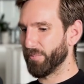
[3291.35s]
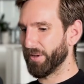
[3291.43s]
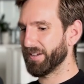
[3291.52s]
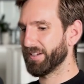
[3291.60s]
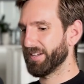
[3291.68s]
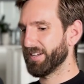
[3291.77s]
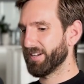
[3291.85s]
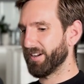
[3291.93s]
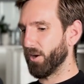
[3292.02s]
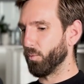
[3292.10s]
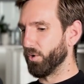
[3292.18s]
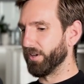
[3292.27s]
But
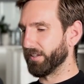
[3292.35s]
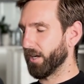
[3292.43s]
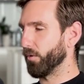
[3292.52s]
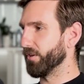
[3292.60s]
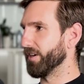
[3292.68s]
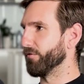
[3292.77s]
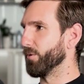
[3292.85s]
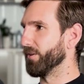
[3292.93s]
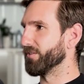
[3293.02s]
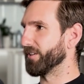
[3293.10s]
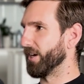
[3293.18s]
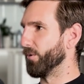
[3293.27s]
I would encourage everyone
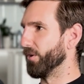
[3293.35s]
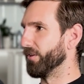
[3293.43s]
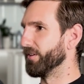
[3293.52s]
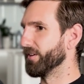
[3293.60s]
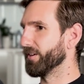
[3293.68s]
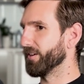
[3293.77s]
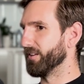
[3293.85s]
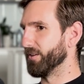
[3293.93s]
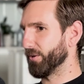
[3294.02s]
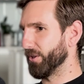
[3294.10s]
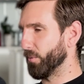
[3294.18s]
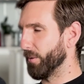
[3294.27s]
to go on and
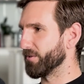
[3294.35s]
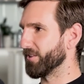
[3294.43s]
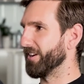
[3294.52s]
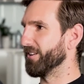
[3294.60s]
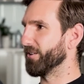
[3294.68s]
look at the website,